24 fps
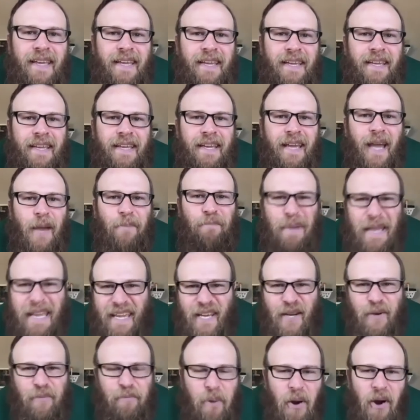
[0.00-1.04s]
I pick it
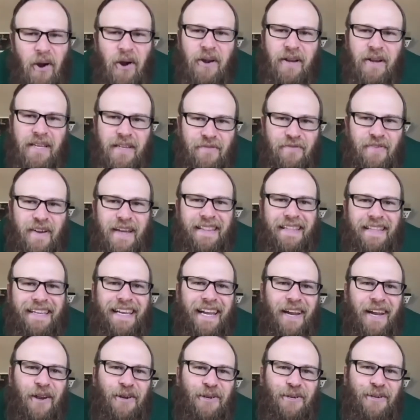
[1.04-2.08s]
apart to find the
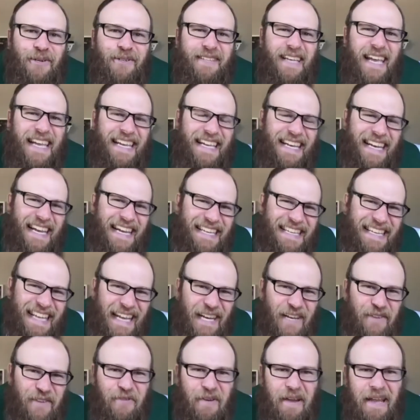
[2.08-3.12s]
characters I can
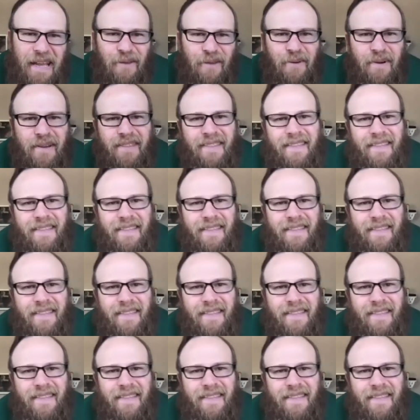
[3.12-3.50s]
identify with,